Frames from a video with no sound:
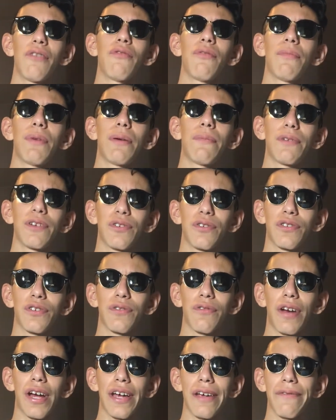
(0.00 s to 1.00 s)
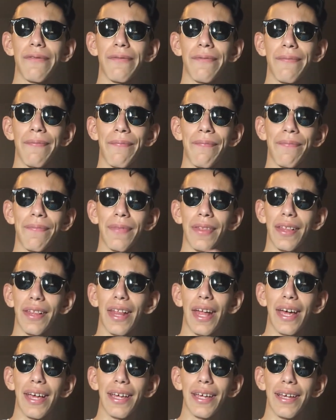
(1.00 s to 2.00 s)
Remember subscribe,
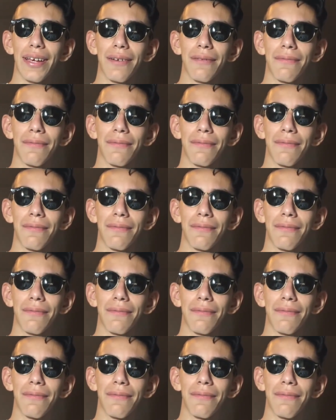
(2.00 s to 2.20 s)
like.